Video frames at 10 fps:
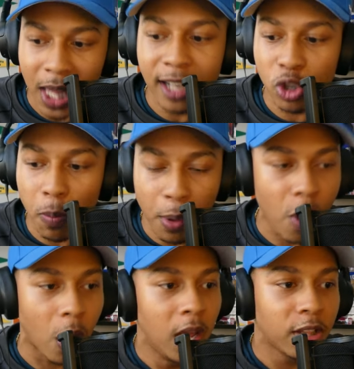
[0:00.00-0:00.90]
Lonzo
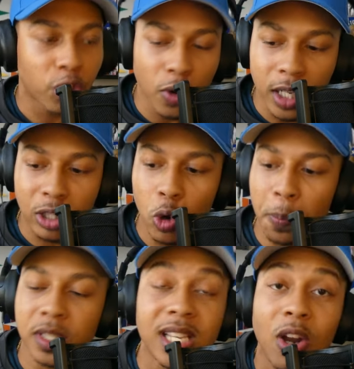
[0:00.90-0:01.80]
Ball, thirty-two
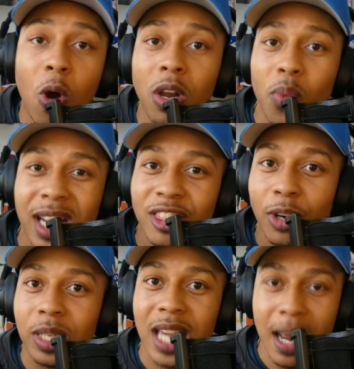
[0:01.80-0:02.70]
percent all the way to
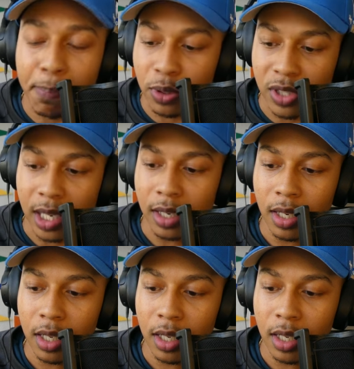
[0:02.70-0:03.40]
thirty-eight percent.